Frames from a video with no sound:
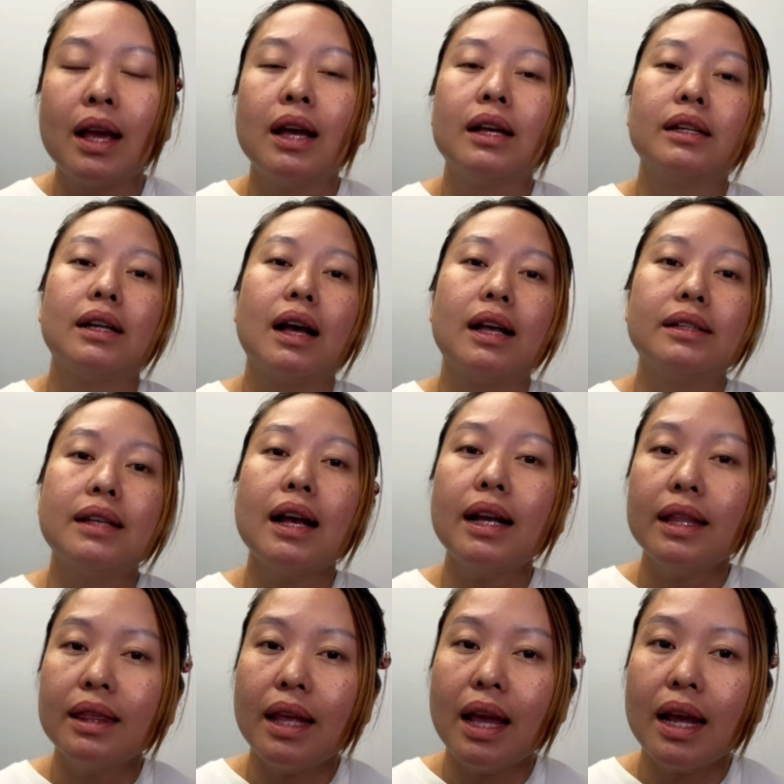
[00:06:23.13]
The
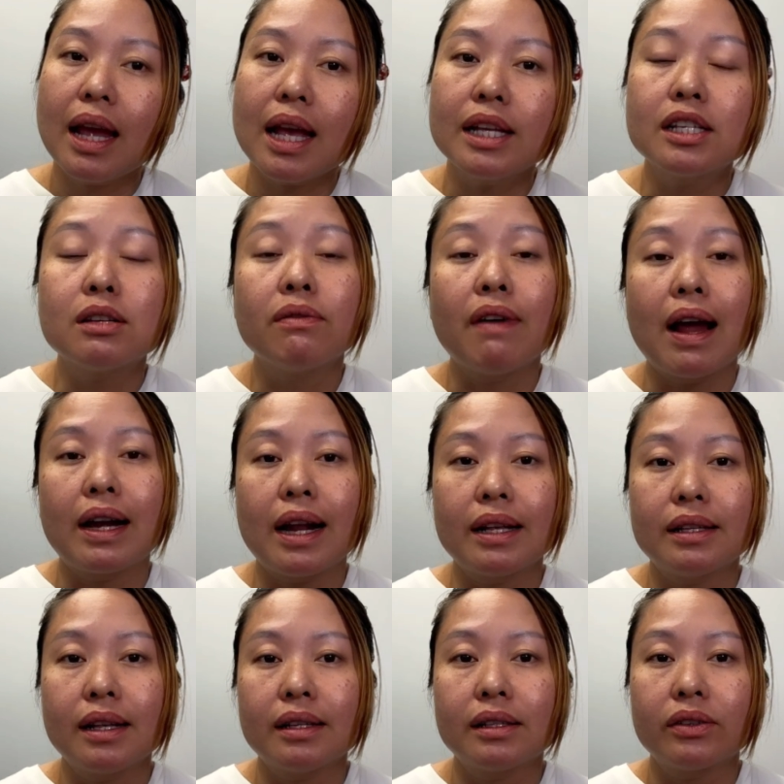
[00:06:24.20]
second thing is to provide
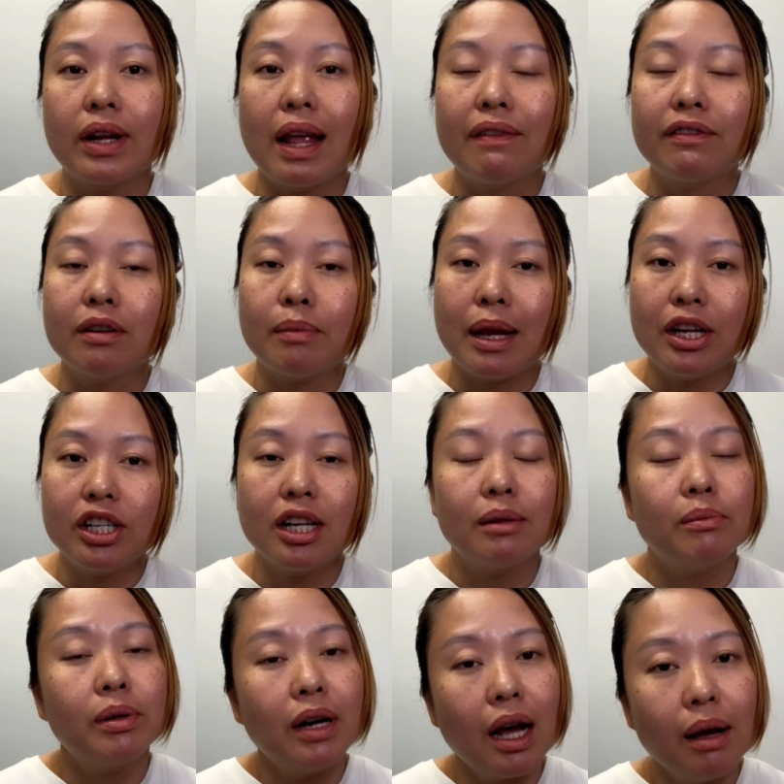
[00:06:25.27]
necessary information
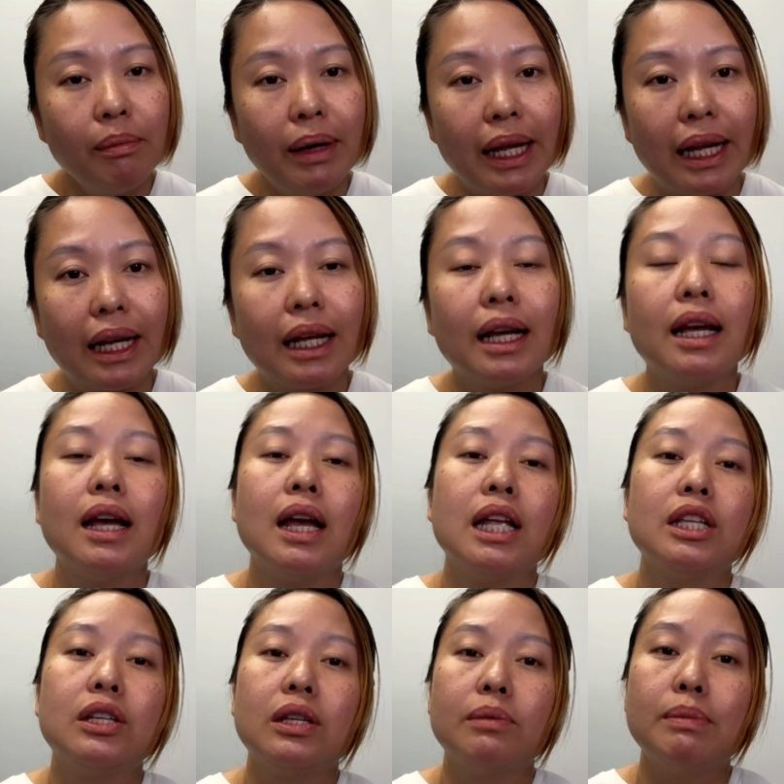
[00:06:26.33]
promptly.
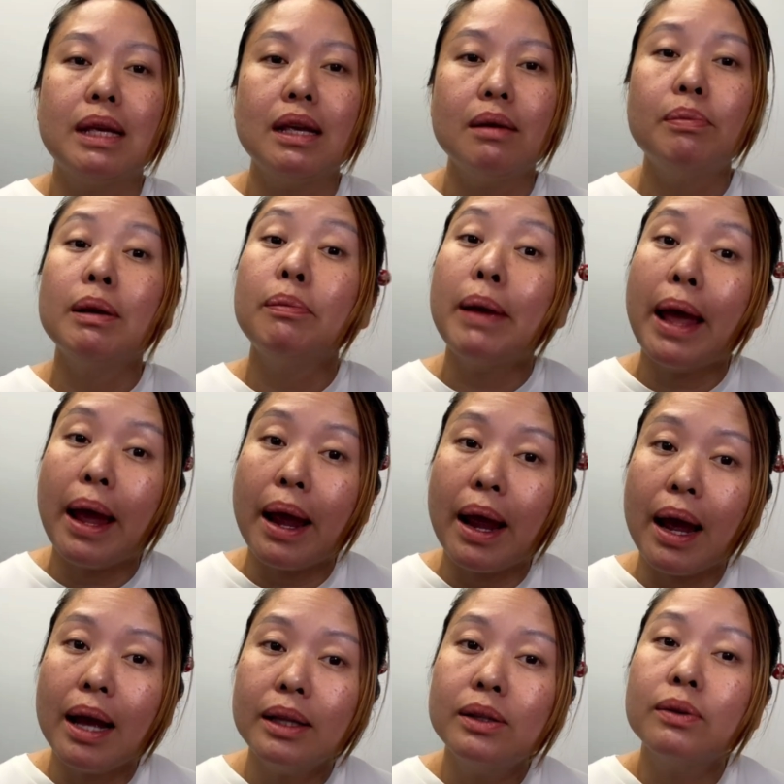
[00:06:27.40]
Be
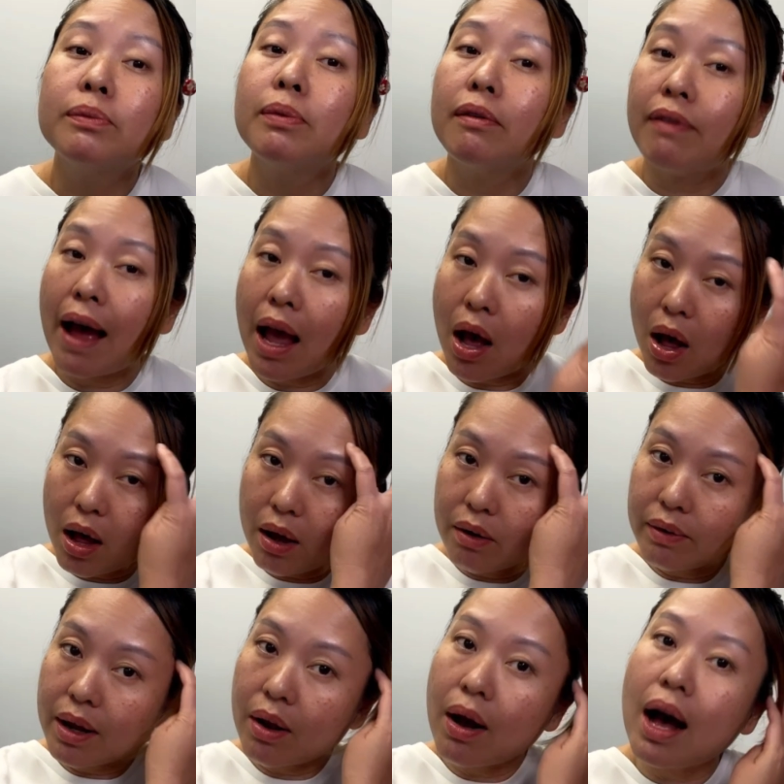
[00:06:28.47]
prepared to provide all
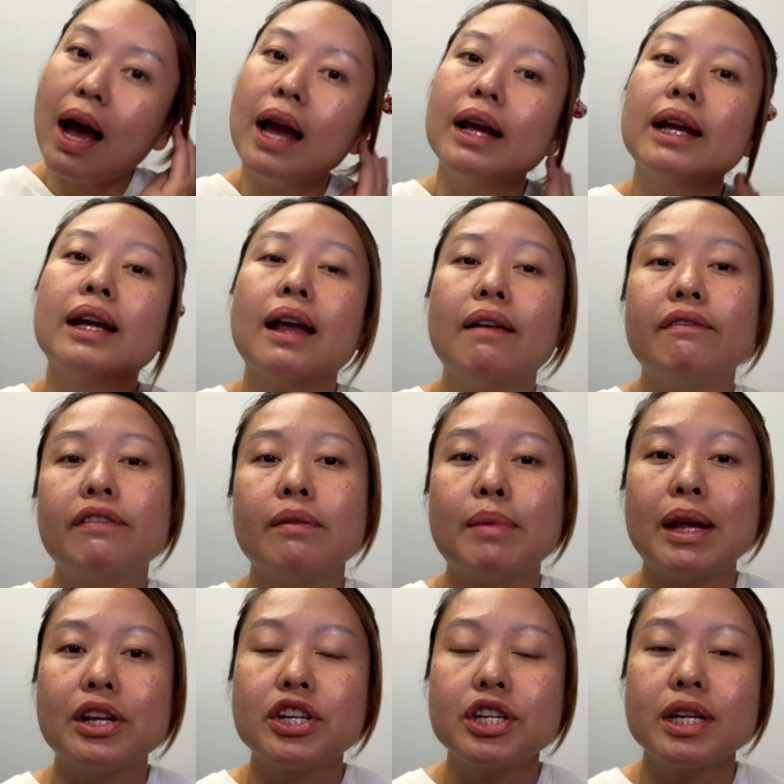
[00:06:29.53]
required
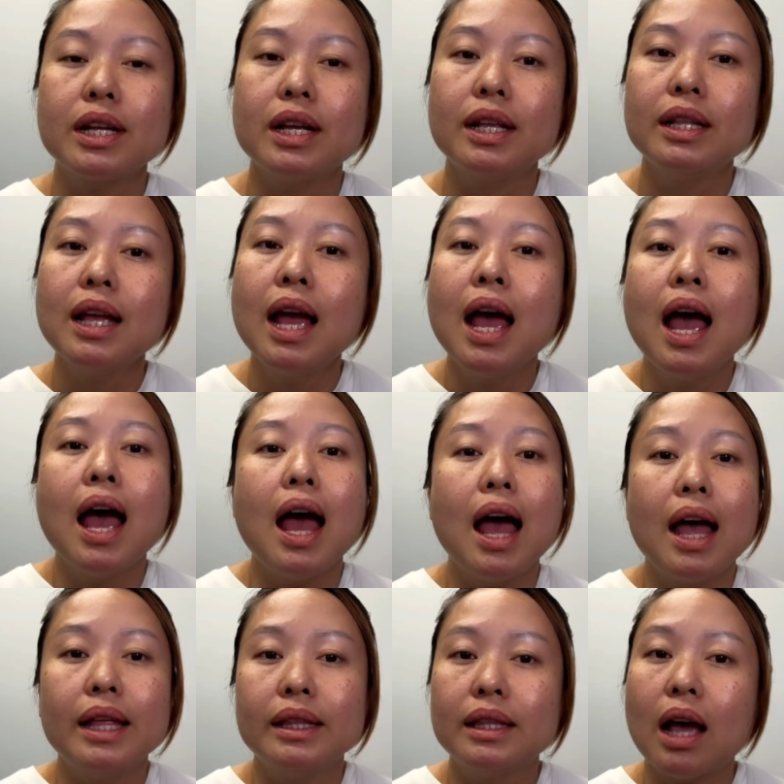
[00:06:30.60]
information
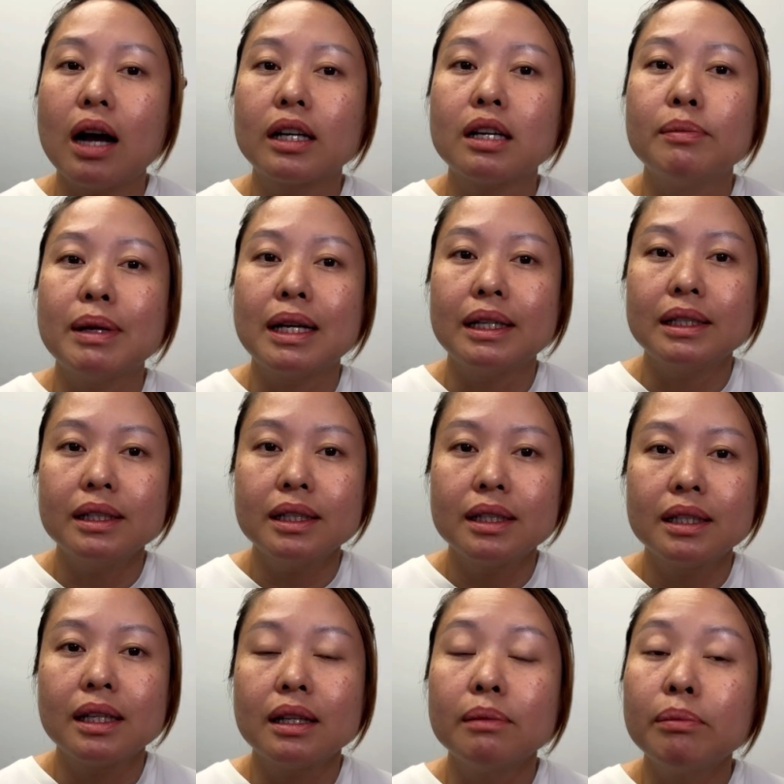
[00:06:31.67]
and
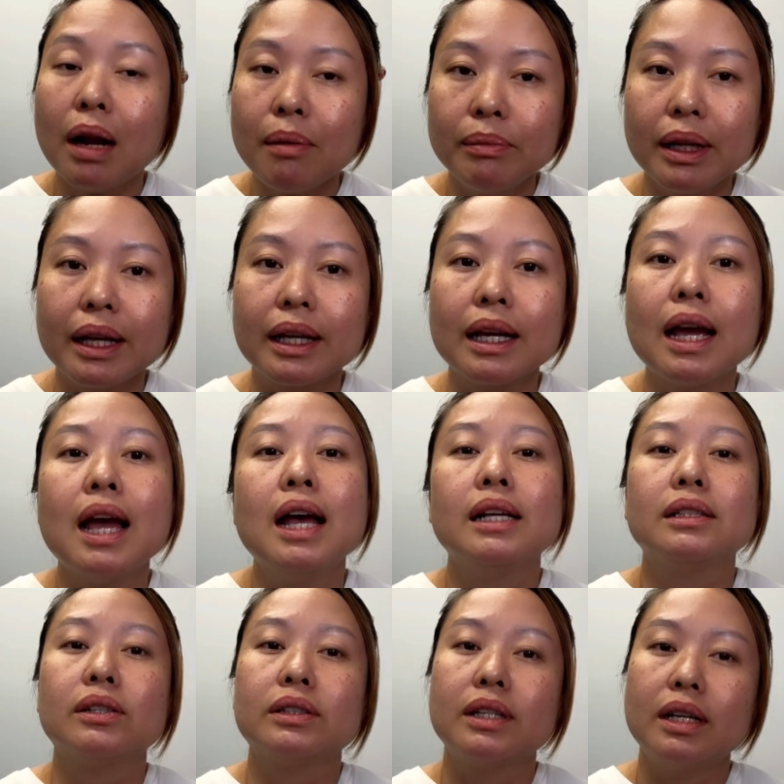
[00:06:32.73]
documents promptly.
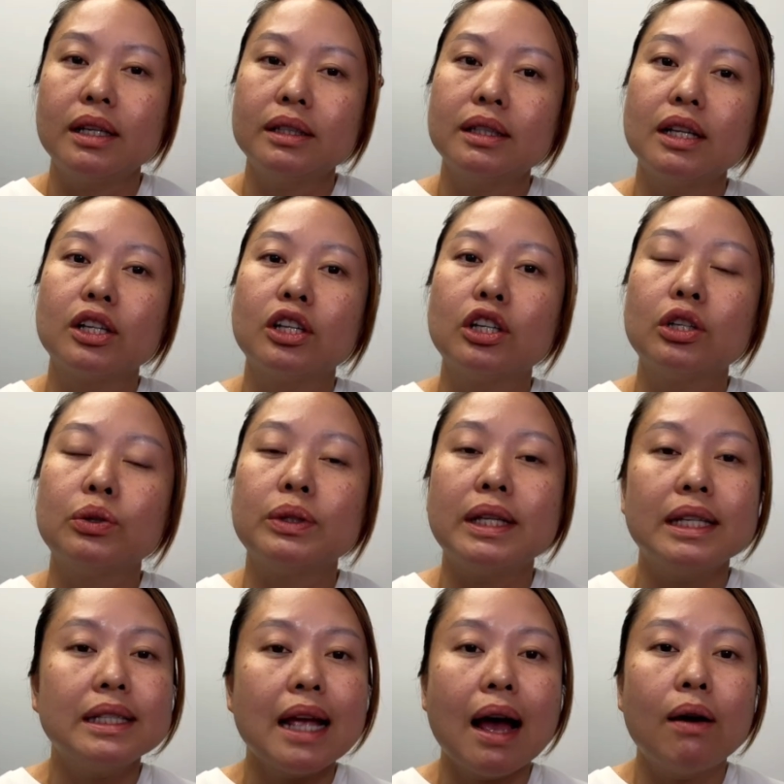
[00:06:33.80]
So this includes
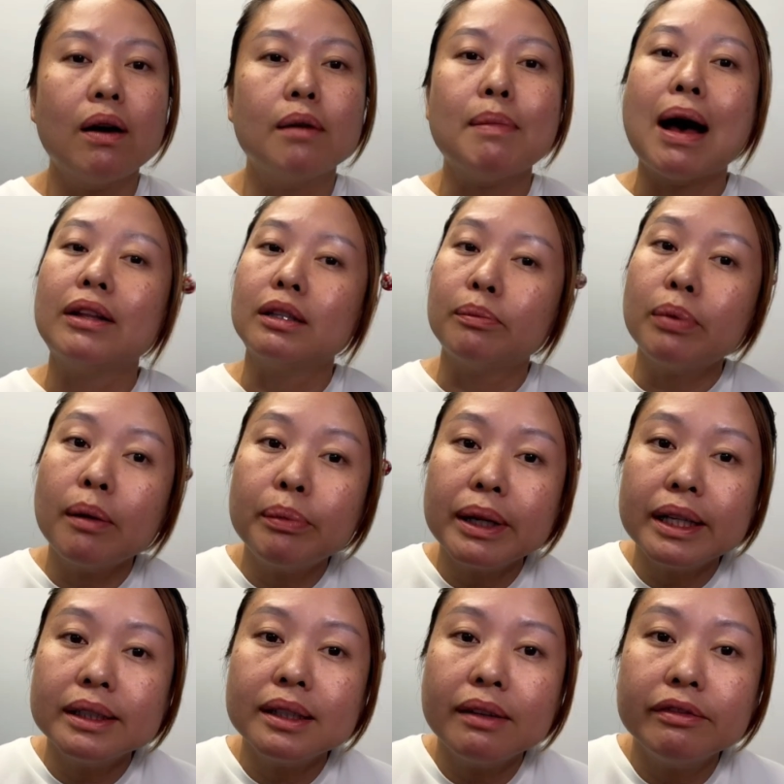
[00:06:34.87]
detail about the
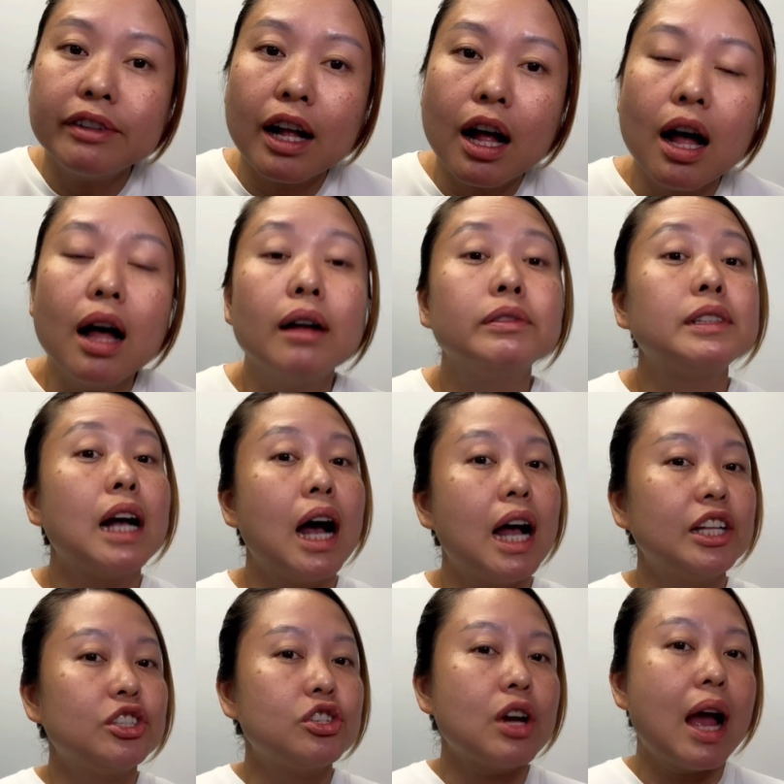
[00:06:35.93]
properties involved,
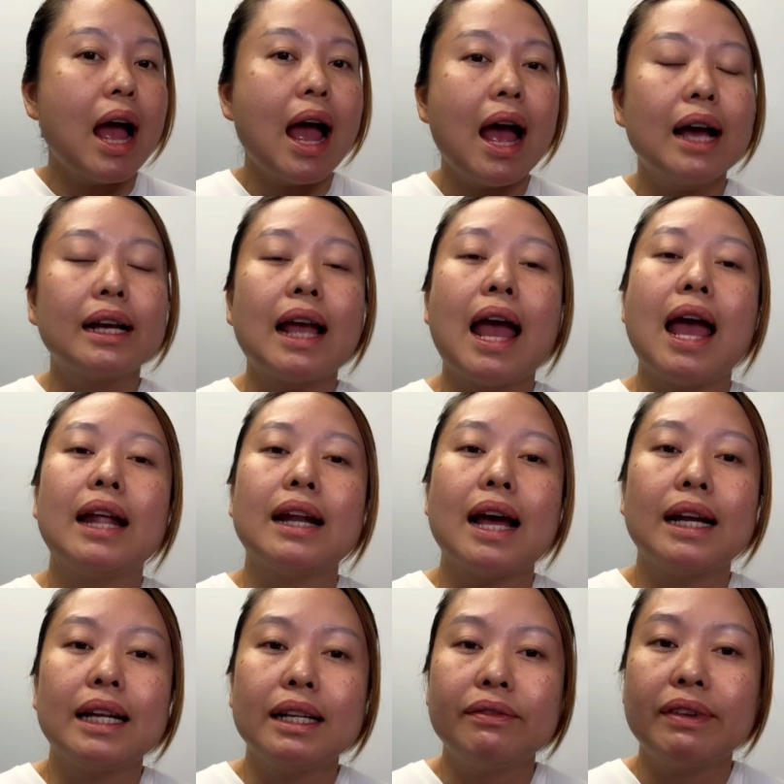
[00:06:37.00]
contract, and
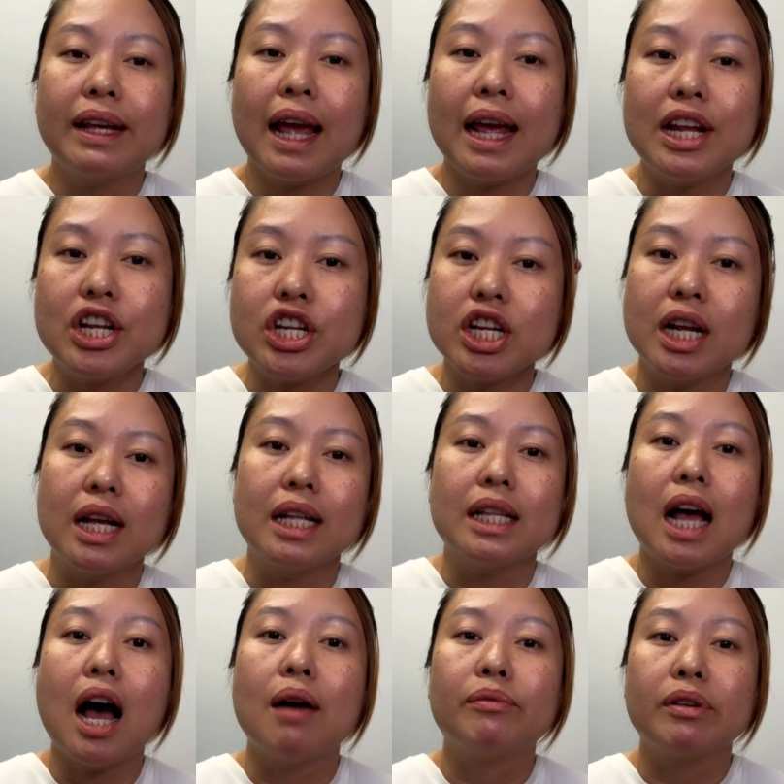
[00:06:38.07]
identification
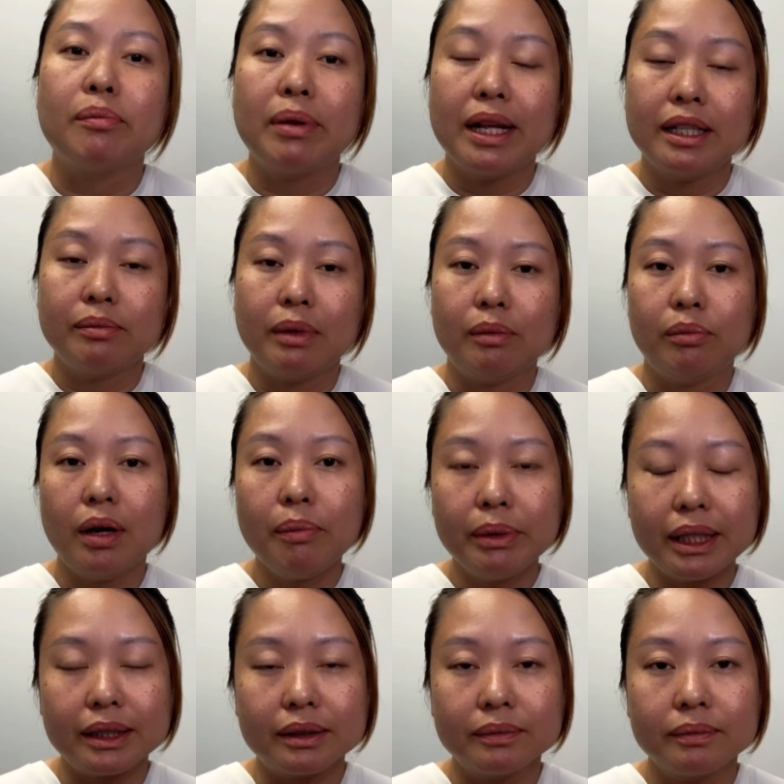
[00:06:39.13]
of replacement
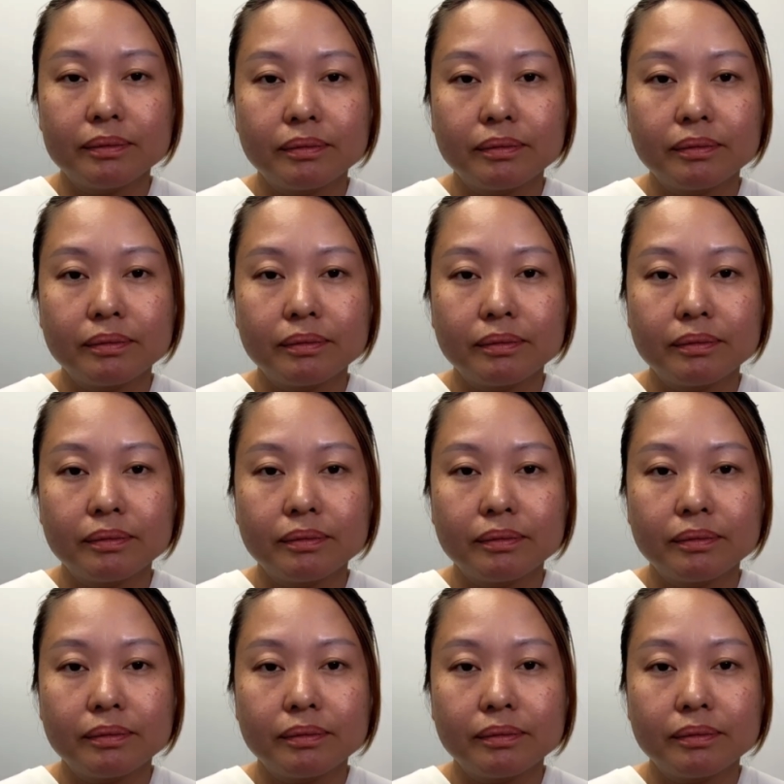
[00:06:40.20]
properties.